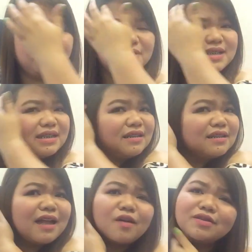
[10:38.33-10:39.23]
basta
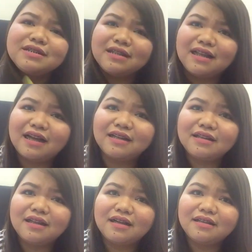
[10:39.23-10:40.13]
natatakot sila
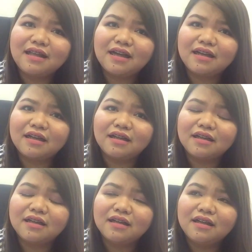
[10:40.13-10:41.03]
na
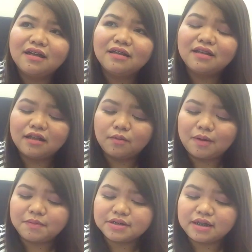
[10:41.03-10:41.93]

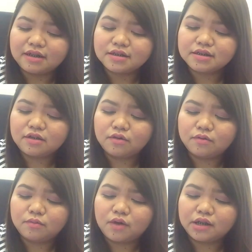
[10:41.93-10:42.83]
lumapit sa akin kasi daw
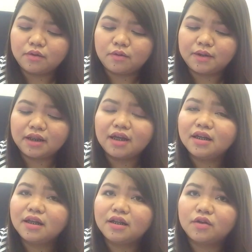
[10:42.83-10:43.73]
mukha daw ako
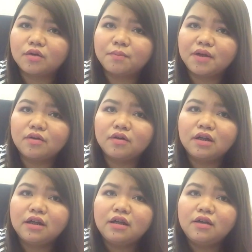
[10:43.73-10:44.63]
mataray, ganun. Pero,
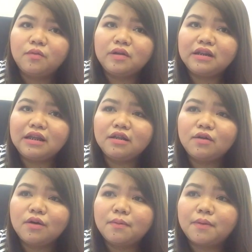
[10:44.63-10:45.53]
when they
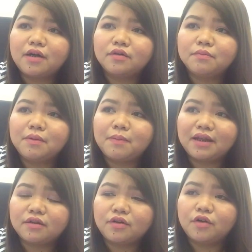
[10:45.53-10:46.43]
know about me
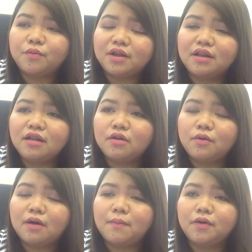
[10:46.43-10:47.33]
better, when they
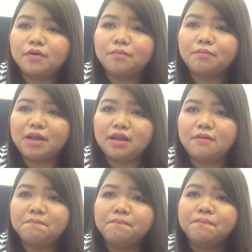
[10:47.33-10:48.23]
know about me,
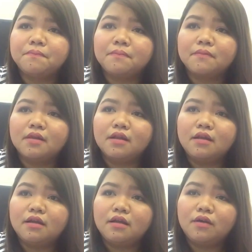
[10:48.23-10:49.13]

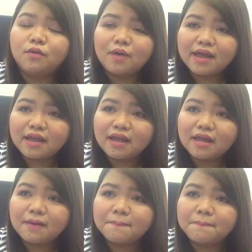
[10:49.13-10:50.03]
who I
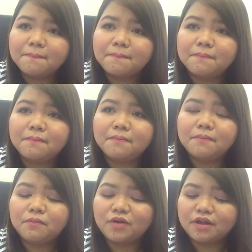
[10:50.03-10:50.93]
am,
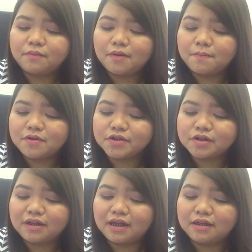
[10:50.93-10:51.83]
what are my
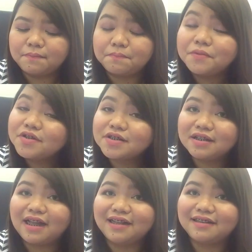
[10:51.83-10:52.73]

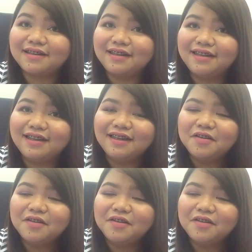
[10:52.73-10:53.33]
personality,